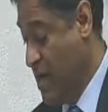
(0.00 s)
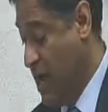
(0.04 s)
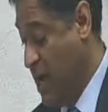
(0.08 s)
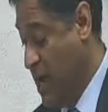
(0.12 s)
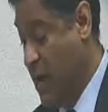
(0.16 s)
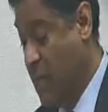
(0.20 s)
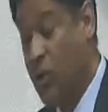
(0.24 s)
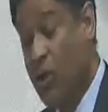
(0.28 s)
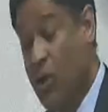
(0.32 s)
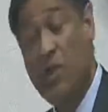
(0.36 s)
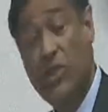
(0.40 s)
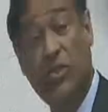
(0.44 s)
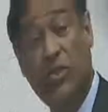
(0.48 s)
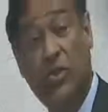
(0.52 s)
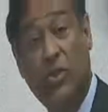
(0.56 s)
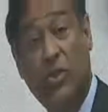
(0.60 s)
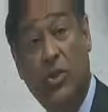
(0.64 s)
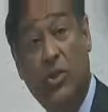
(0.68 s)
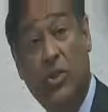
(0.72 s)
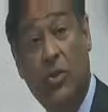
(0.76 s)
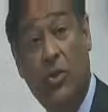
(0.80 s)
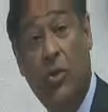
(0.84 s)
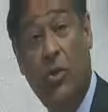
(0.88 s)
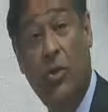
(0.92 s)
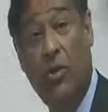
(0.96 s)
I'm also
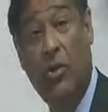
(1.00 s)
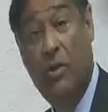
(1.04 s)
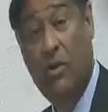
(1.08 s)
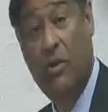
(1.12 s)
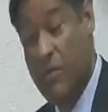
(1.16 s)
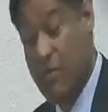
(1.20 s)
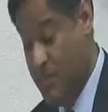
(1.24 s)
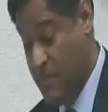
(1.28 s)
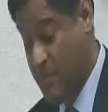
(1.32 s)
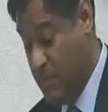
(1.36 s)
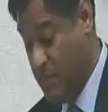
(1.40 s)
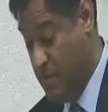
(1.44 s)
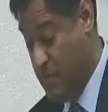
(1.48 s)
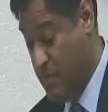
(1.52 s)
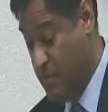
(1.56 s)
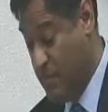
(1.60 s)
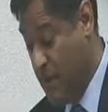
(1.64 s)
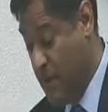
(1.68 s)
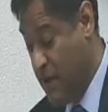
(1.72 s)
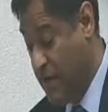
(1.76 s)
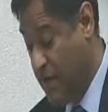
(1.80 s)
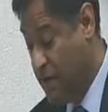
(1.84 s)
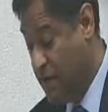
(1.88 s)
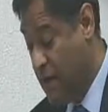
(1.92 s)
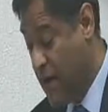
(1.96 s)
sure
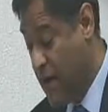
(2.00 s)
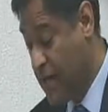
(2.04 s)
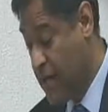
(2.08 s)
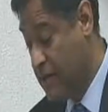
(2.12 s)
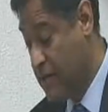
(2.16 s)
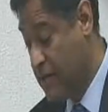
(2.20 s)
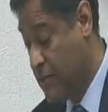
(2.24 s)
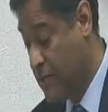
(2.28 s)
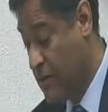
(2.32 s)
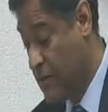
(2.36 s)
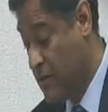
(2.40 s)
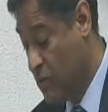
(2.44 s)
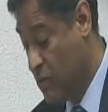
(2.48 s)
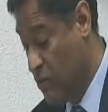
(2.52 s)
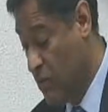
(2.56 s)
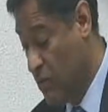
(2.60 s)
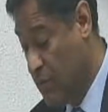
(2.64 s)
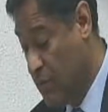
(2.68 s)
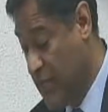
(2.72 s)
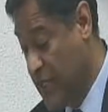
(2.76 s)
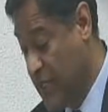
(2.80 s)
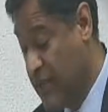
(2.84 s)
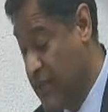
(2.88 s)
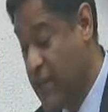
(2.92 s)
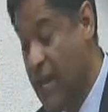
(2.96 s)
my father will
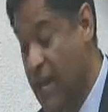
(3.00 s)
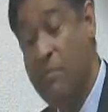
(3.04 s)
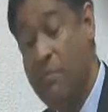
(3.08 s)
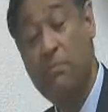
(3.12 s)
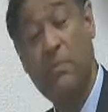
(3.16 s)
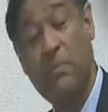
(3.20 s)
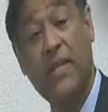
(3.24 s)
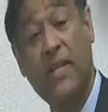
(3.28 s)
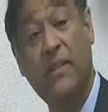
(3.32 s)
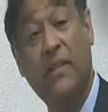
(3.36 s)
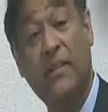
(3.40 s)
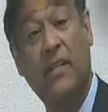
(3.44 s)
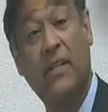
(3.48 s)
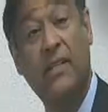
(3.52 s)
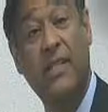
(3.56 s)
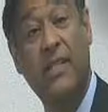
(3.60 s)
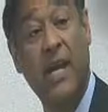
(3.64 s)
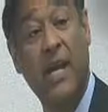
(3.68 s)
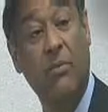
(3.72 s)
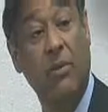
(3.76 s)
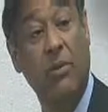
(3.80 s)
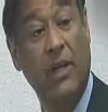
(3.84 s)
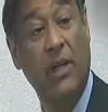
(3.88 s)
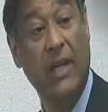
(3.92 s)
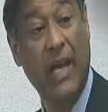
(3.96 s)
be thumping the
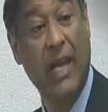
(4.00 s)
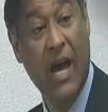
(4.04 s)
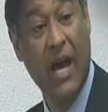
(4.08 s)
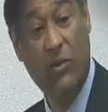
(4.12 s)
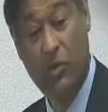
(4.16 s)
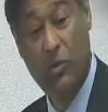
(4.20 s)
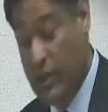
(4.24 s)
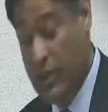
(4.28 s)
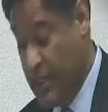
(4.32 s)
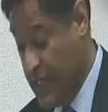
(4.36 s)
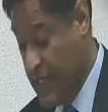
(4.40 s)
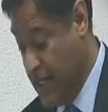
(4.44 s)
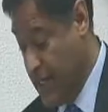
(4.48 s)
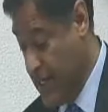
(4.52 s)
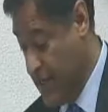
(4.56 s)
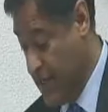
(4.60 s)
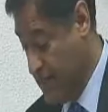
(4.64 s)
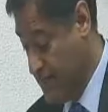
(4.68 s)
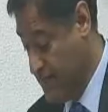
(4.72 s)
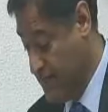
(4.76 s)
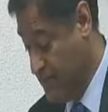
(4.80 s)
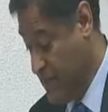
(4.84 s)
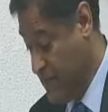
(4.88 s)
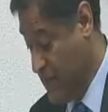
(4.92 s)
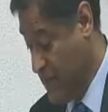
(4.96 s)
table loudly
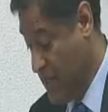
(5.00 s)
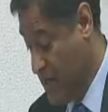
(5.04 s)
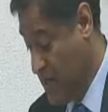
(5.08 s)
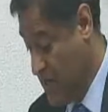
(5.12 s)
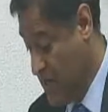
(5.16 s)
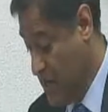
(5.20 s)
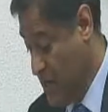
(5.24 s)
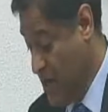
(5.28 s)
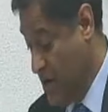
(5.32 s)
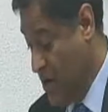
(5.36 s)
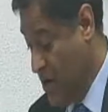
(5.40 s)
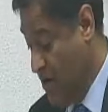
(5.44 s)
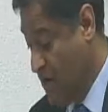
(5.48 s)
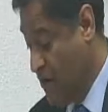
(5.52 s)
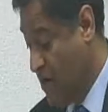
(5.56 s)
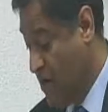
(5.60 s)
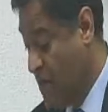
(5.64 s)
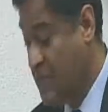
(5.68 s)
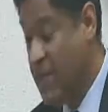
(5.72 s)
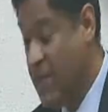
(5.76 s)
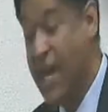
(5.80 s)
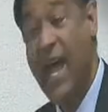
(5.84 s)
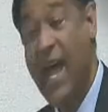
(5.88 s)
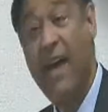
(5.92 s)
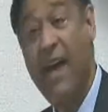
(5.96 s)

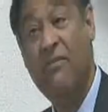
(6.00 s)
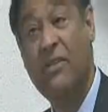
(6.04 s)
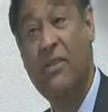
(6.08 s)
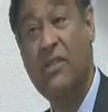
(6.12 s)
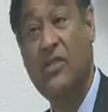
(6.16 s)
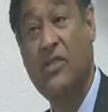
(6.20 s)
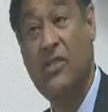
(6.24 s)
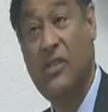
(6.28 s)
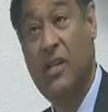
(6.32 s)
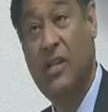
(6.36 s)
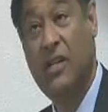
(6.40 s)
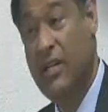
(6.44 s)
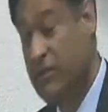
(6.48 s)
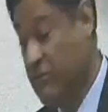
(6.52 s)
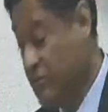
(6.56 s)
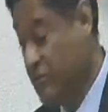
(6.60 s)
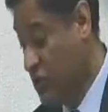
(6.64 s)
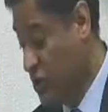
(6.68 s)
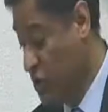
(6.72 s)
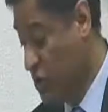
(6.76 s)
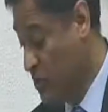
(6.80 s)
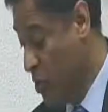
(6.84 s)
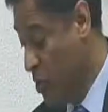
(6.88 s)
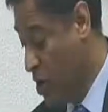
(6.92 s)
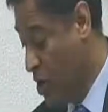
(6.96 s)
from the heavens in
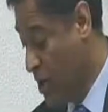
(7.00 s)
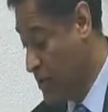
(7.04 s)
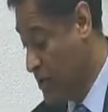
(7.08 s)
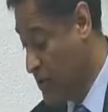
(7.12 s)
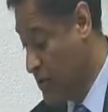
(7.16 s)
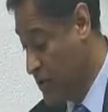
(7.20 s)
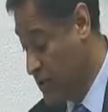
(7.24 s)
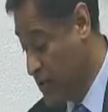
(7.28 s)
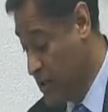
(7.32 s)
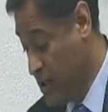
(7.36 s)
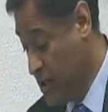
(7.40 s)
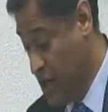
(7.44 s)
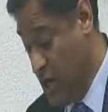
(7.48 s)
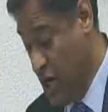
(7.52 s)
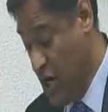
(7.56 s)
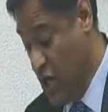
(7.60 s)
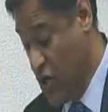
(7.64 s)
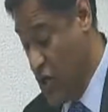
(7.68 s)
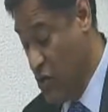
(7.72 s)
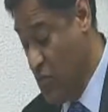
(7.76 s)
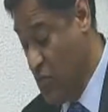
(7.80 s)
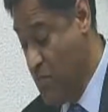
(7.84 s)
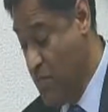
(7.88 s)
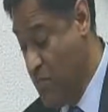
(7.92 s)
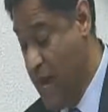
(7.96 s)
response
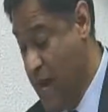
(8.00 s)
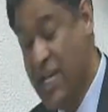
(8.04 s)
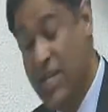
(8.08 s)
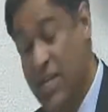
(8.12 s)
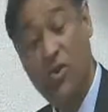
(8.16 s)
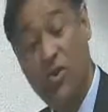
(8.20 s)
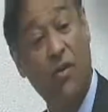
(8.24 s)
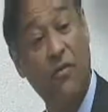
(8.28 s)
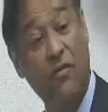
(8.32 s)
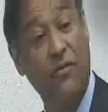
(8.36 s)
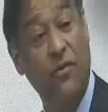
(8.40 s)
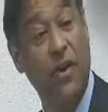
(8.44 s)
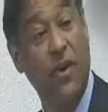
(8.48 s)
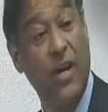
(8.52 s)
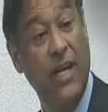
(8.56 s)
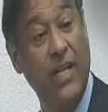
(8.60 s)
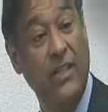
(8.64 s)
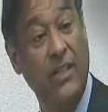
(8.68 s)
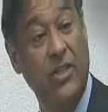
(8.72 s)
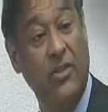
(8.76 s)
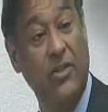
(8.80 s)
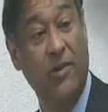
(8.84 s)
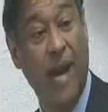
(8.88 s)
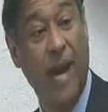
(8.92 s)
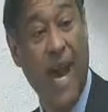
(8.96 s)
to many of your
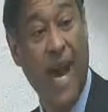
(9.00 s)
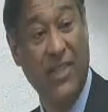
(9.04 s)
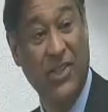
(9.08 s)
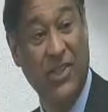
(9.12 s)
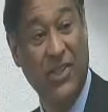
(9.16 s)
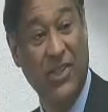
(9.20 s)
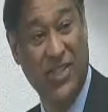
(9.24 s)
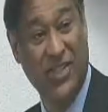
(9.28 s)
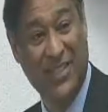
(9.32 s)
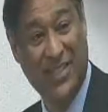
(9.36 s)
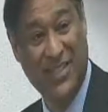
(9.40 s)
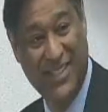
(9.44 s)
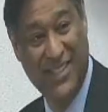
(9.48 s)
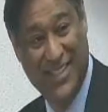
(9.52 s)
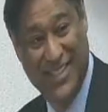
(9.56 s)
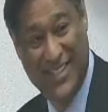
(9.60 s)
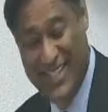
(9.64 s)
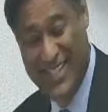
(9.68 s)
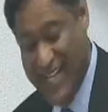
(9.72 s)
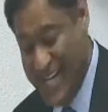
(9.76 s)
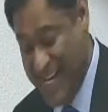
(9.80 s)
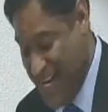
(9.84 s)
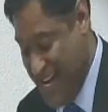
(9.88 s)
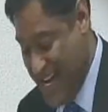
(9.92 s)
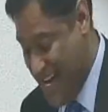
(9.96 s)

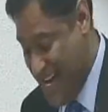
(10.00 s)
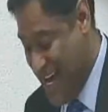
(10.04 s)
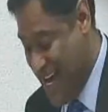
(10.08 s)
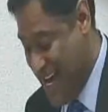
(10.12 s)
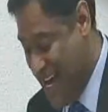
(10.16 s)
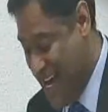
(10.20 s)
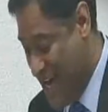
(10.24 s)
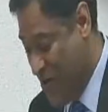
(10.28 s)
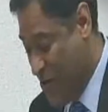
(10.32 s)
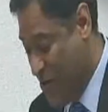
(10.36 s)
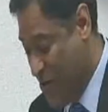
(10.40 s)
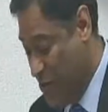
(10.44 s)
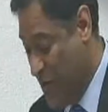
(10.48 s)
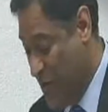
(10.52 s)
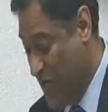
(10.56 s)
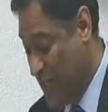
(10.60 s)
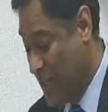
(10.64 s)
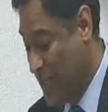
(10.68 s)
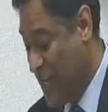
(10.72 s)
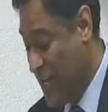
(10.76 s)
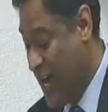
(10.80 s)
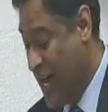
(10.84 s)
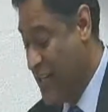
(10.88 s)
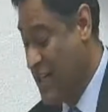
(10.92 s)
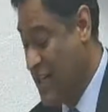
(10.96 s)
interactions with
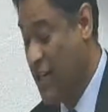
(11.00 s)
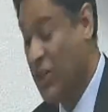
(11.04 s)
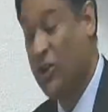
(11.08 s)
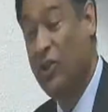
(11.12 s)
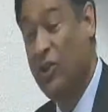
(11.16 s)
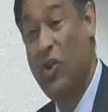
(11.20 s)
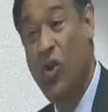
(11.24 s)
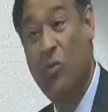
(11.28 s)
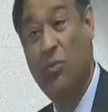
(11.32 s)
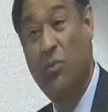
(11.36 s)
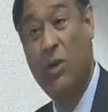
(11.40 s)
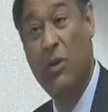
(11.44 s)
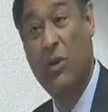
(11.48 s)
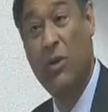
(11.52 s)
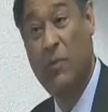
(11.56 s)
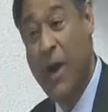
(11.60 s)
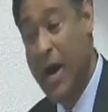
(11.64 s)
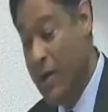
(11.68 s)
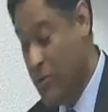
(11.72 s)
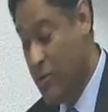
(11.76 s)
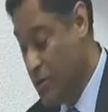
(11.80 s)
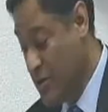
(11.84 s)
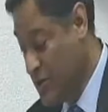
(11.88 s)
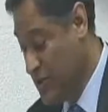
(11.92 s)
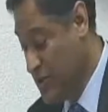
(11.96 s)
other global
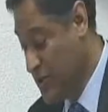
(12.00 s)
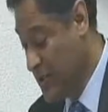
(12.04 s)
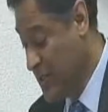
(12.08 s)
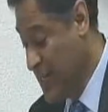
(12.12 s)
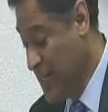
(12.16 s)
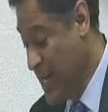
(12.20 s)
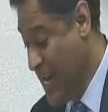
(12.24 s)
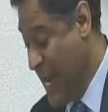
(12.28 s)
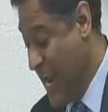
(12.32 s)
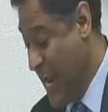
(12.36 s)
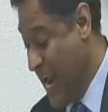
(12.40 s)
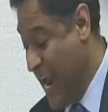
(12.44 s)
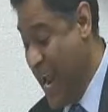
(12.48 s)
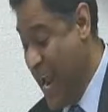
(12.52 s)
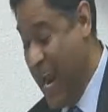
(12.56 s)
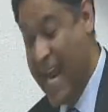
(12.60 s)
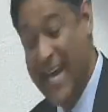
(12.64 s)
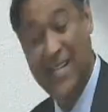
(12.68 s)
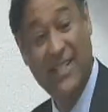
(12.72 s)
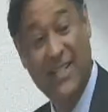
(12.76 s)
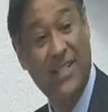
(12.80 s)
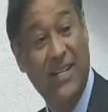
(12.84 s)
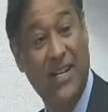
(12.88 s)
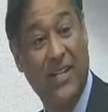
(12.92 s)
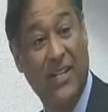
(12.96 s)
powers
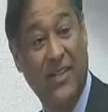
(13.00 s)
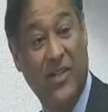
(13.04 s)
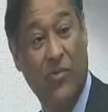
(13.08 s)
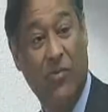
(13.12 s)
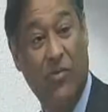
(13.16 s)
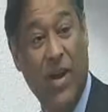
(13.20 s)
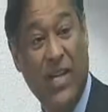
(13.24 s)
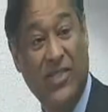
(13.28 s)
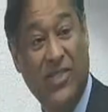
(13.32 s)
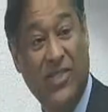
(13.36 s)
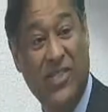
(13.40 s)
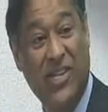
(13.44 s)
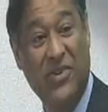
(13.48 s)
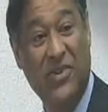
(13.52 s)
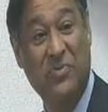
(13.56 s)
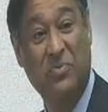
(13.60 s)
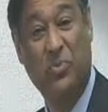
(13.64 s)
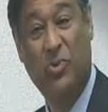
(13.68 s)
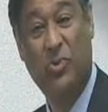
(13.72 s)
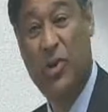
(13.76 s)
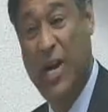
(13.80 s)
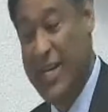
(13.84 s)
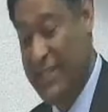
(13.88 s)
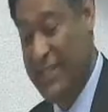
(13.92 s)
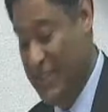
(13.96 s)
and the Western
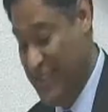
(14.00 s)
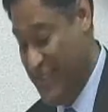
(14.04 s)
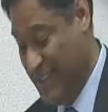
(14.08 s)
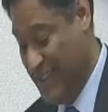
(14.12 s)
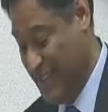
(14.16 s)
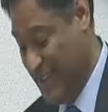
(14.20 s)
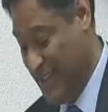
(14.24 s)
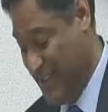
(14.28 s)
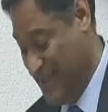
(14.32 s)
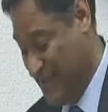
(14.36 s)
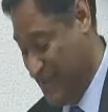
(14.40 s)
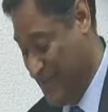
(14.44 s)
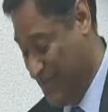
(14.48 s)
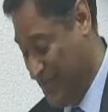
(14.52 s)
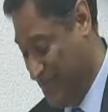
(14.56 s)
press.